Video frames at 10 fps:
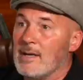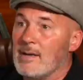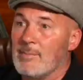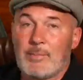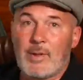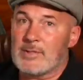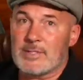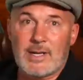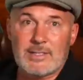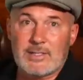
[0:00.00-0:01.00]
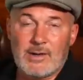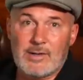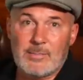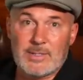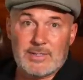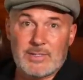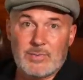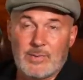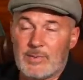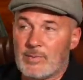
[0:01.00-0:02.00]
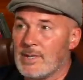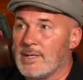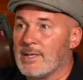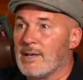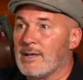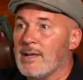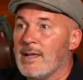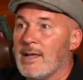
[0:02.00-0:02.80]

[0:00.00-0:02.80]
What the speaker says: my brothers and I started a business when we were really young,